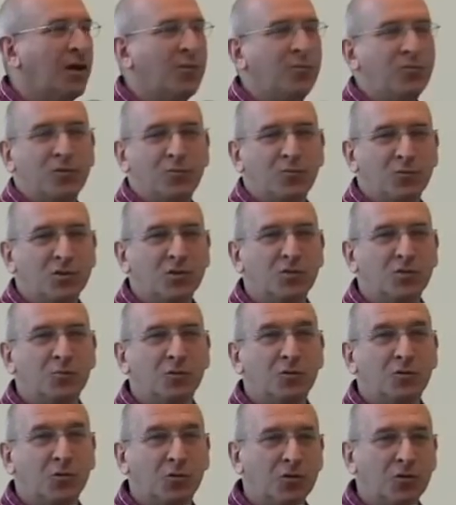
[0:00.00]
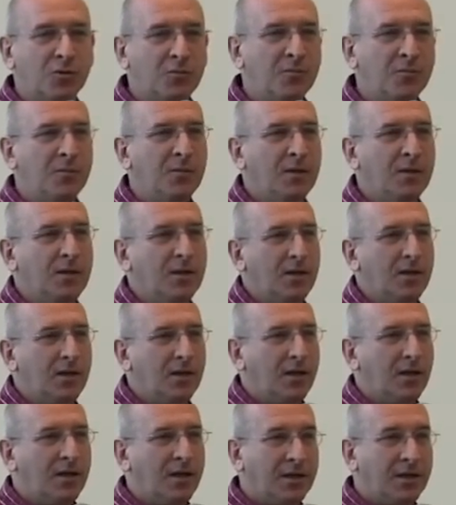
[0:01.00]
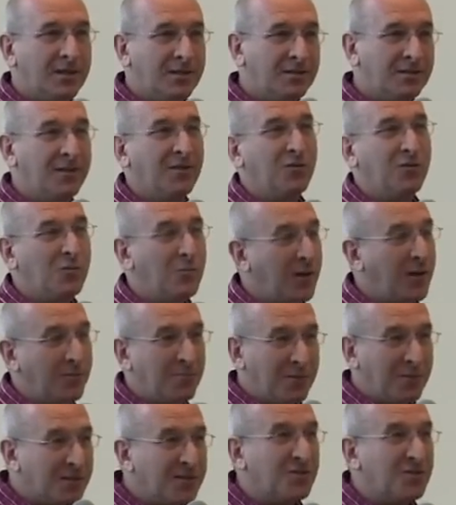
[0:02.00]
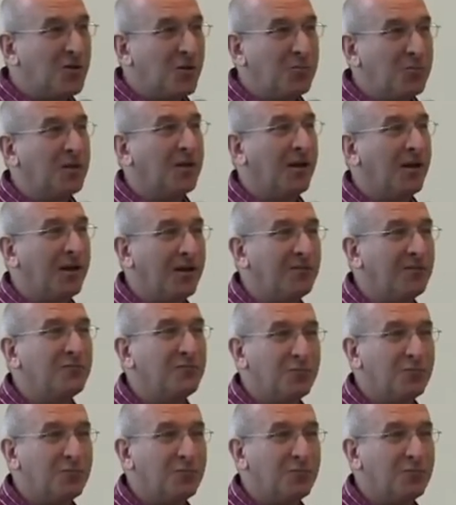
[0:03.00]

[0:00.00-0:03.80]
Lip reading: library at British Petroleum. And I can tell you my best job in life